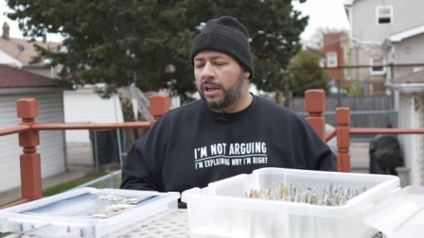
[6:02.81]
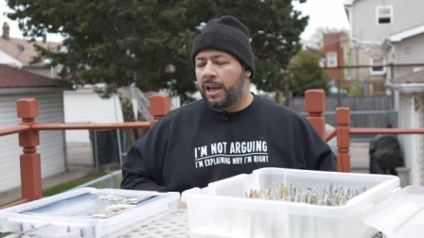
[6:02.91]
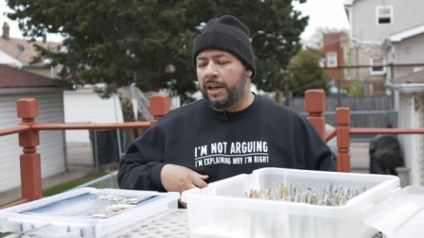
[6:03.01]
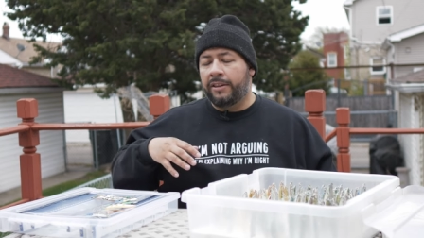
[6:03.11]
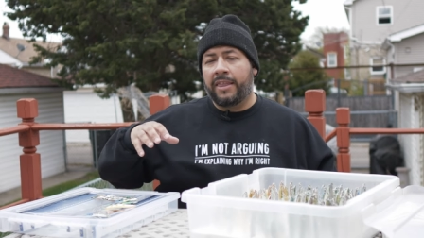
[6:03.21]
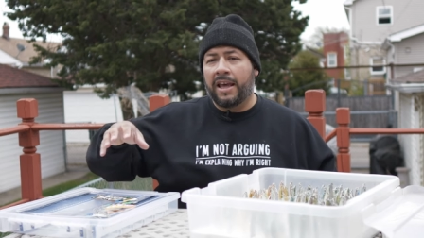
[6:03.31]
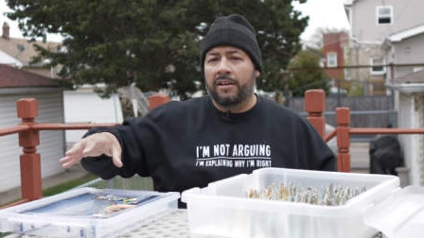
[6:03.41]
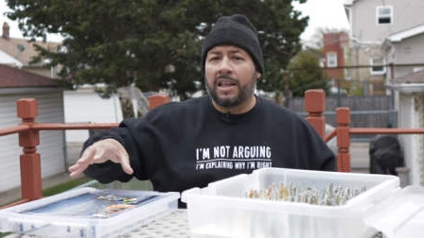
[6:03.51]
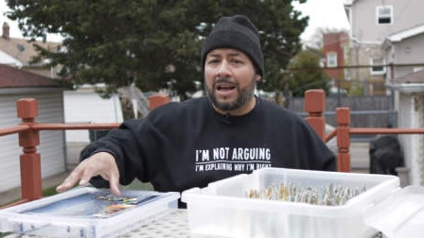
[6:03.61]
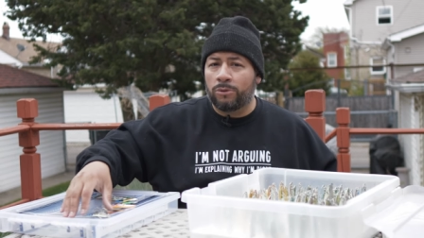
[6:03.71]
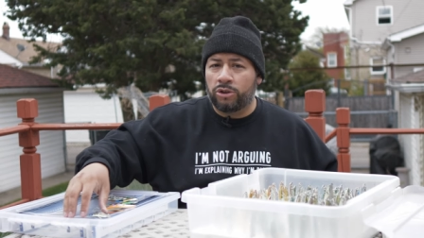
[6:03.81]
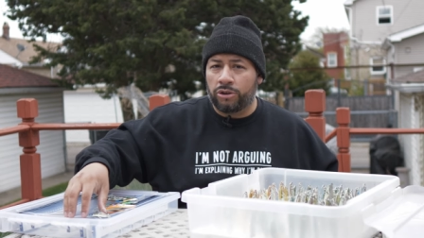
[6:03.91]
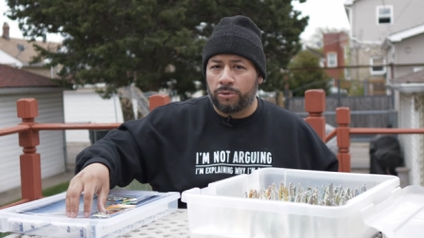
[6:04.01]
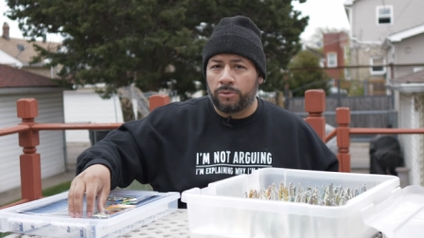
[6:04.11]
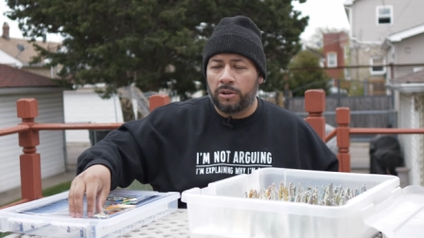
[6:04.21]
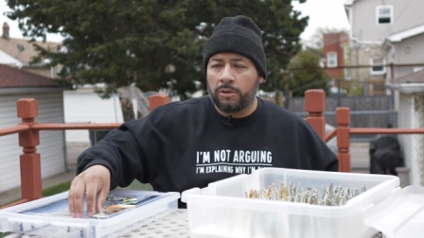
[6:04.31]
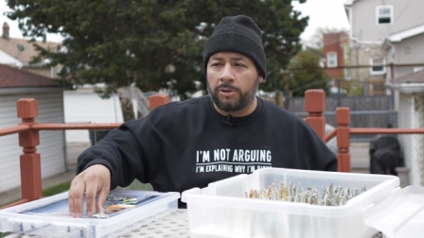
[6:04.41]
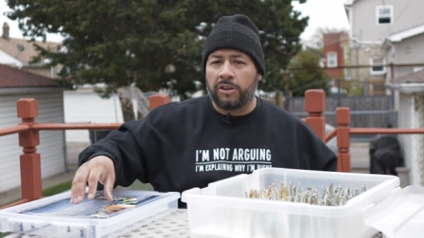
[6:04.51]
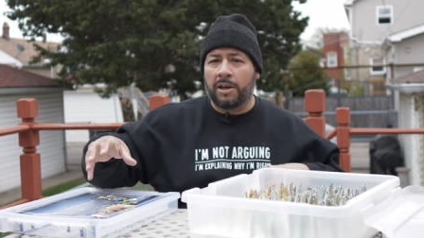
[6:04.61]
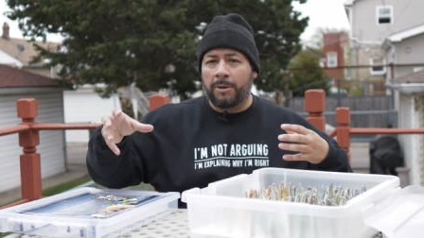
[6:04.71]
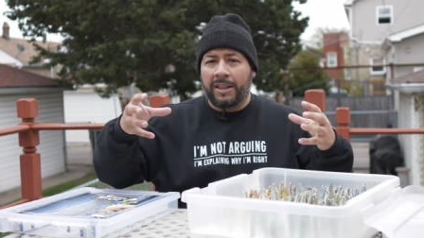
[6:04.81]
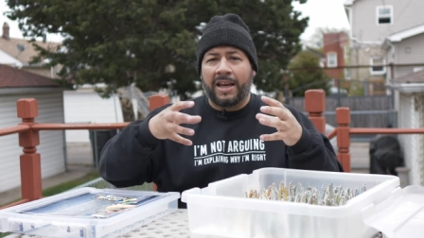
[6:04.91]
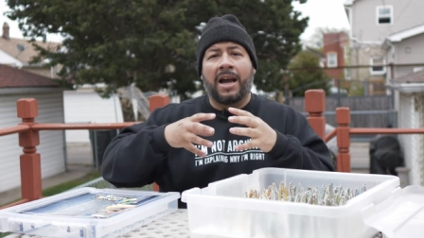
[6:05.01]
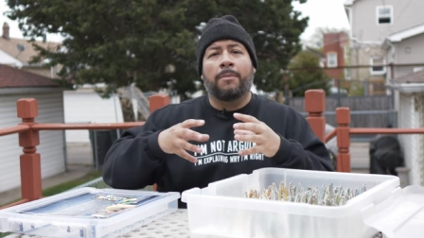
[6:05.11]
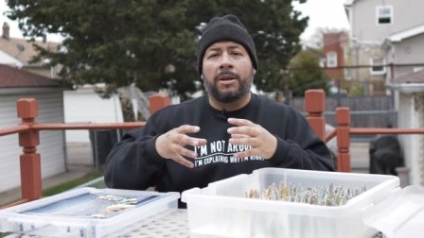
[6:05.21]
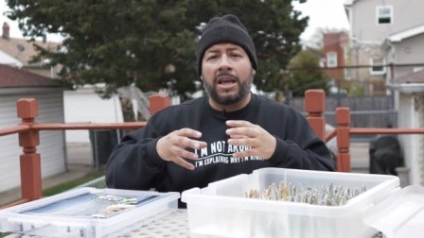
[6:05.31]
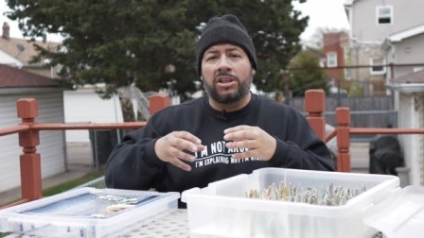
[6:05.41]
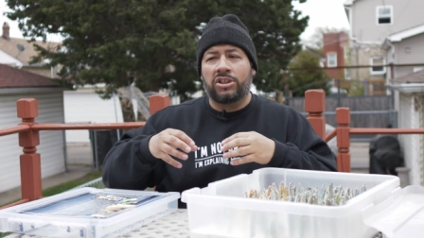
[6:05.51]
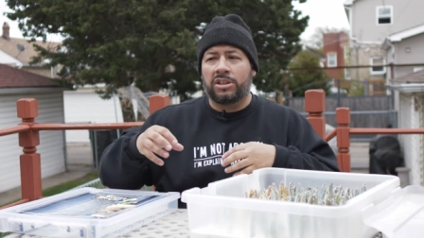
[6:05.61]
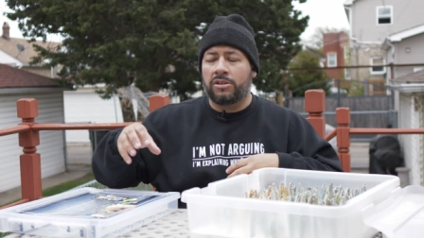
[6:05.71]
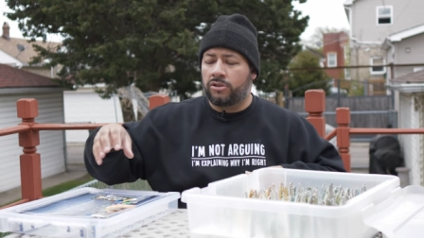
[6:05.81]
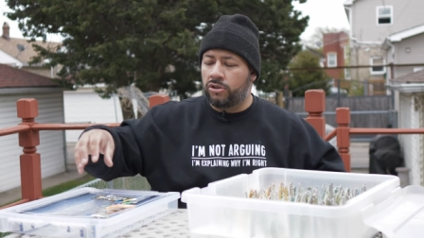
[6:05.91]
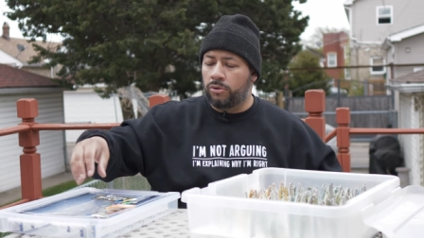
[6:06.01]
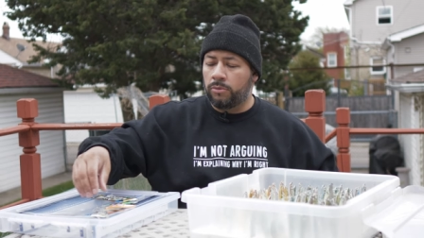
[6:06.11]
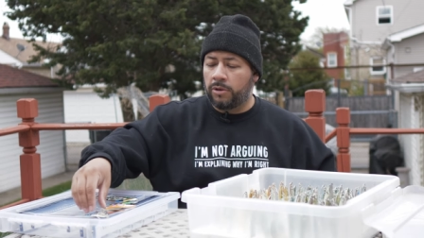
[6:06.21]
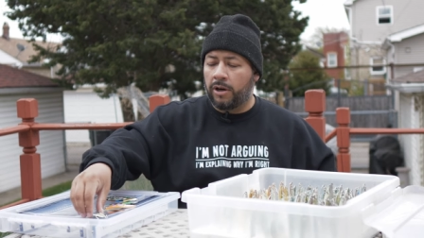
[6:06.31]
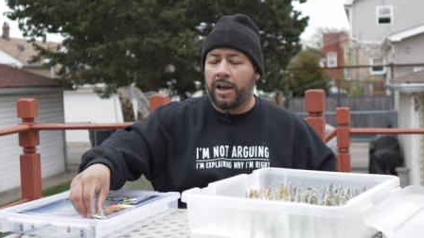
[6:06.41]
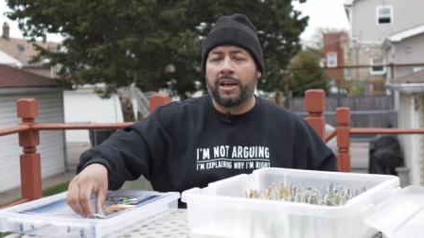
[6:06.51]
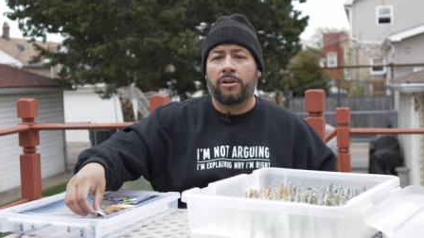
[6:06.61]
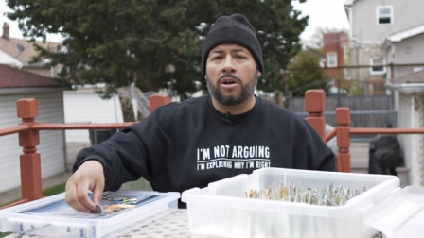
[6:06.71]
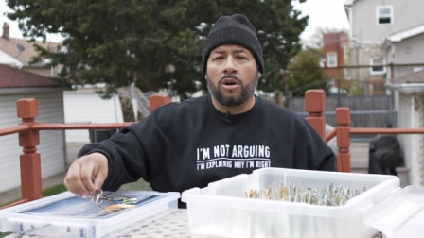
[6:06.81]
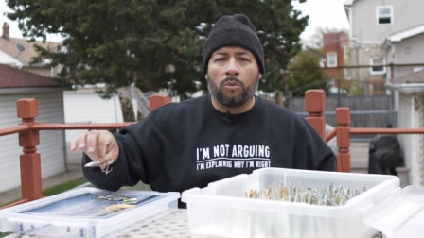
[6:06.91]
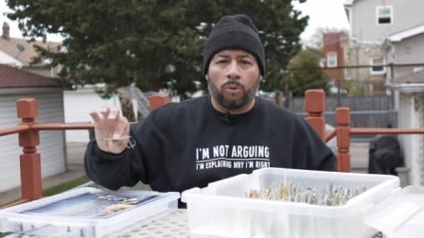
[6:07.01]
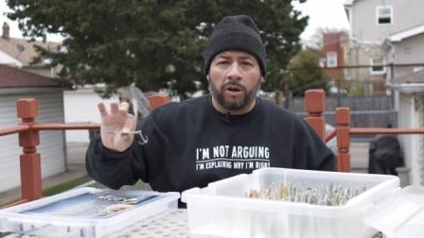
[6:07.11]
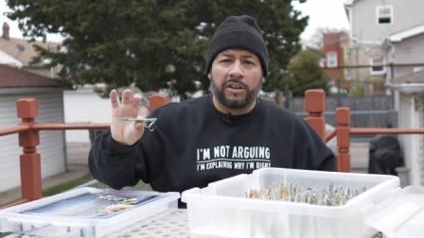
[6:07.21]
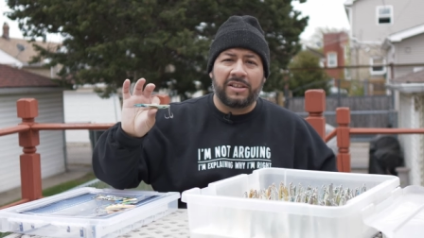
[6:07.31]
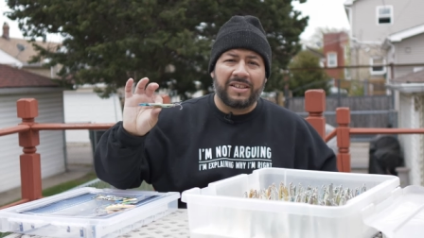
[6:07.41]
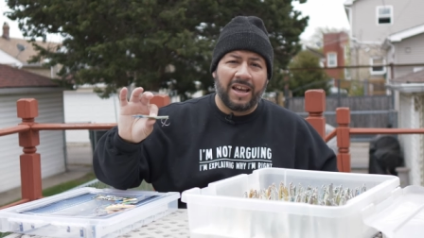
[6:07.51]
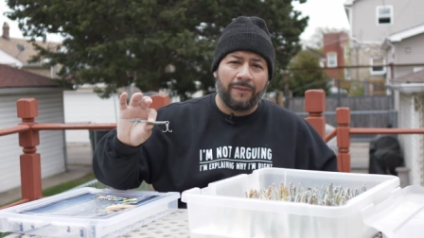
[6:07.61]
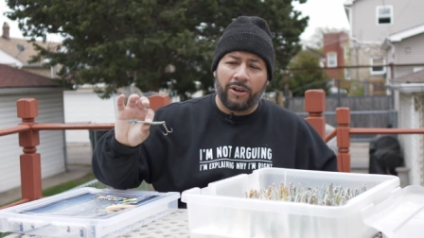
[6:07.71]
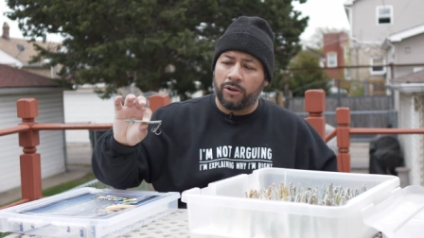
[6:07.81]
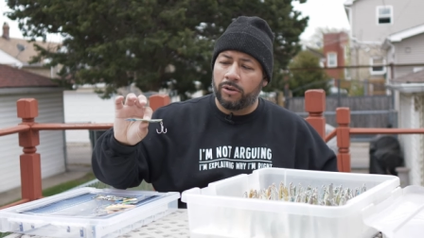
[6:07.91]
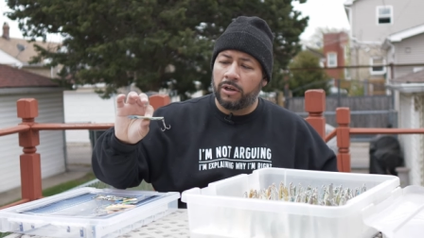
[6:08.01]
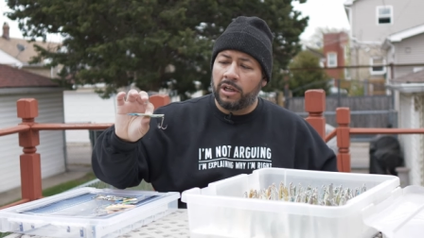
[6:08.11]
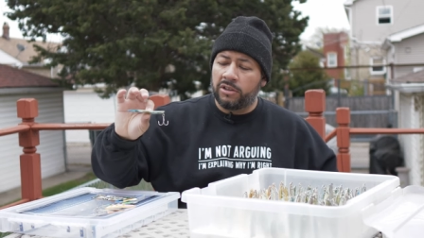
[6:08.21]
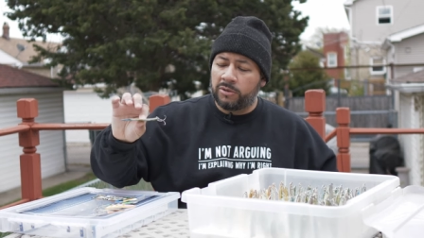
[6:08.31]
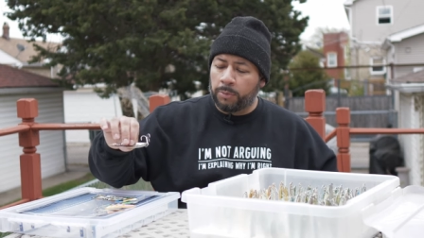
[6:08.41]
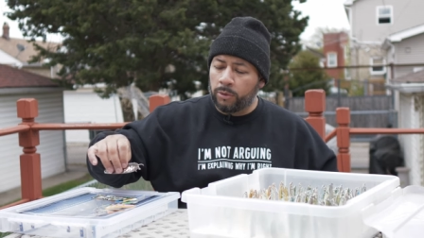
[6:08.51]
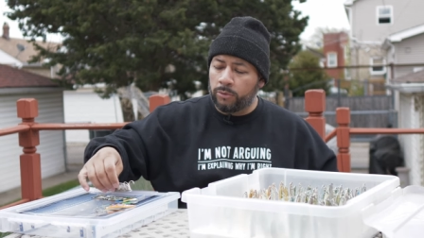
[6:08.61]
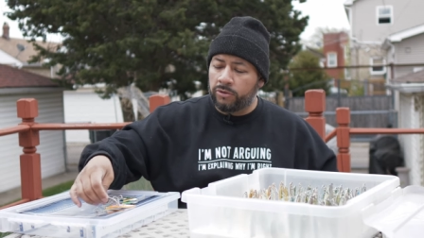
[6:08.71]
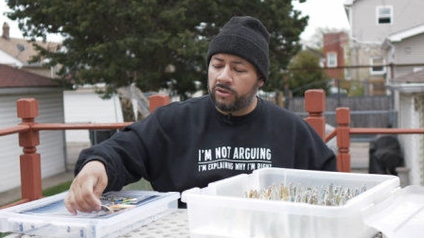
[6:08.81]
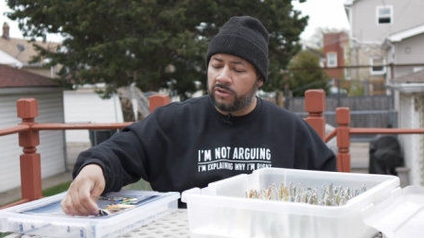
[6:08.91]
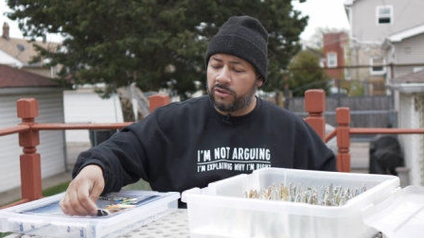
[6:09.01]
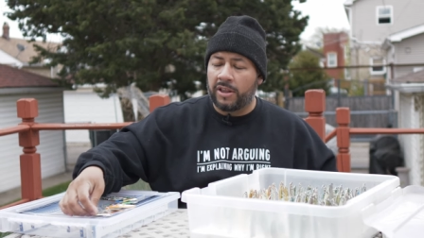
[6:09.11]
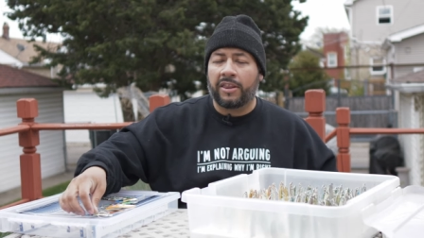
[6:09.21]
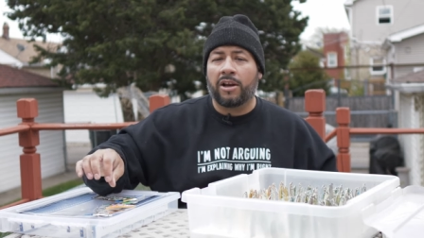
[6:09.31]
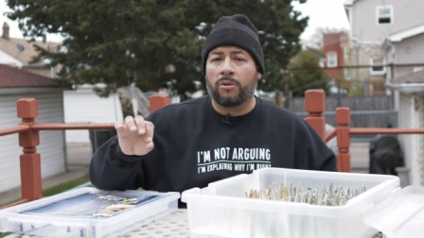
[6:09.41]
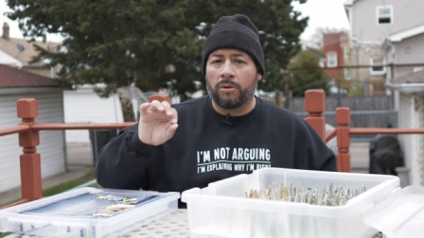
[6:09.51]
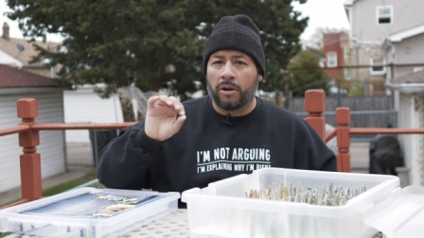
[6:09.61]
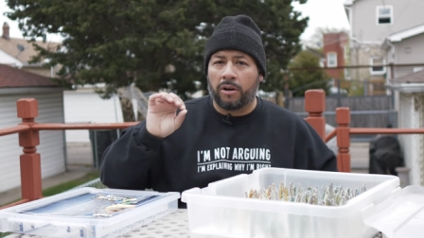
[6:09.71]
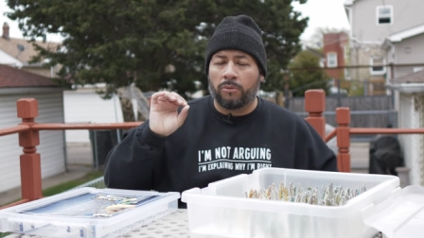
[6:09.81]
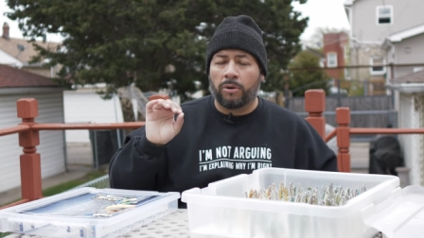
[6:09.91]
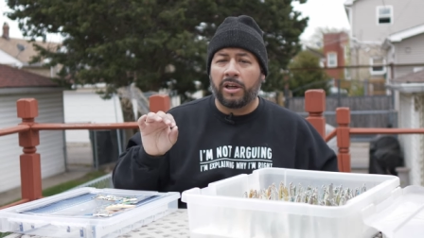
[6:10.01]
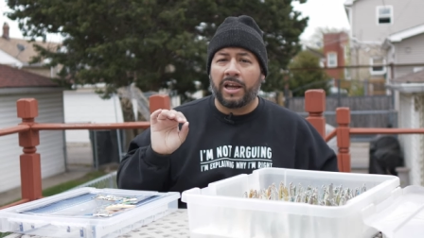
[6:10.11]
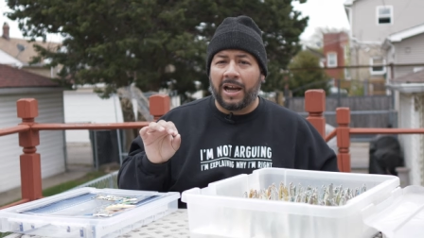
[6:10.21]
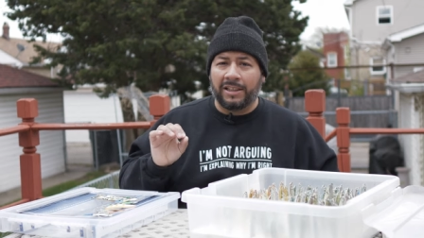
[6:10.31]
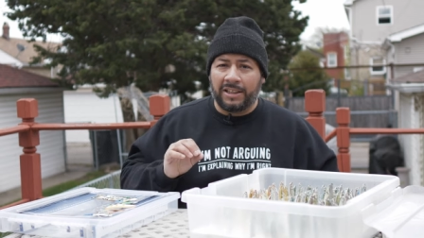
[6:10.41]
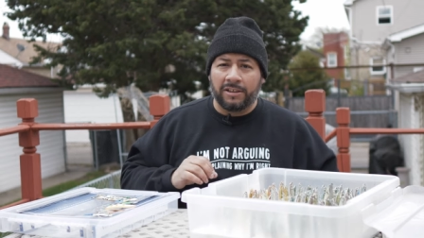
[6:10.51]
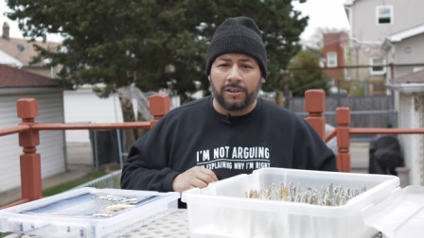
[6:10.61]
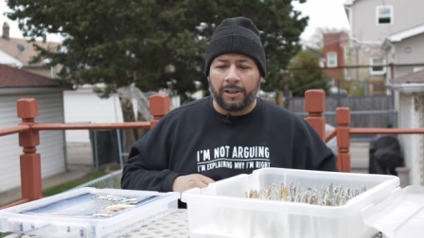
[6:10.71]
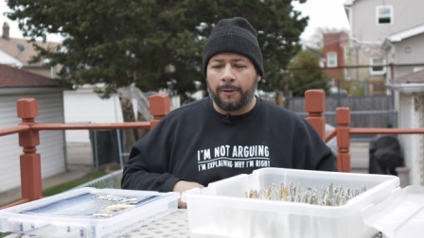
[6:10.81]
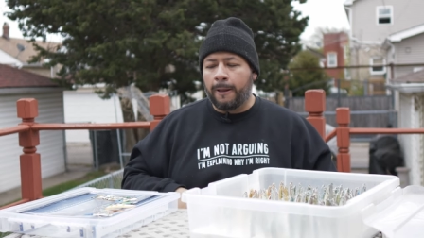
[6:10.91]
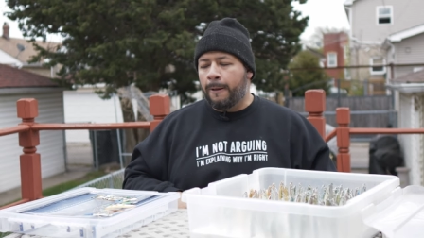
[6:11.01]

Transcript: and that allows you, when you think about that combination, to go ahead and work these heavier spoons so that they are, are running ideally.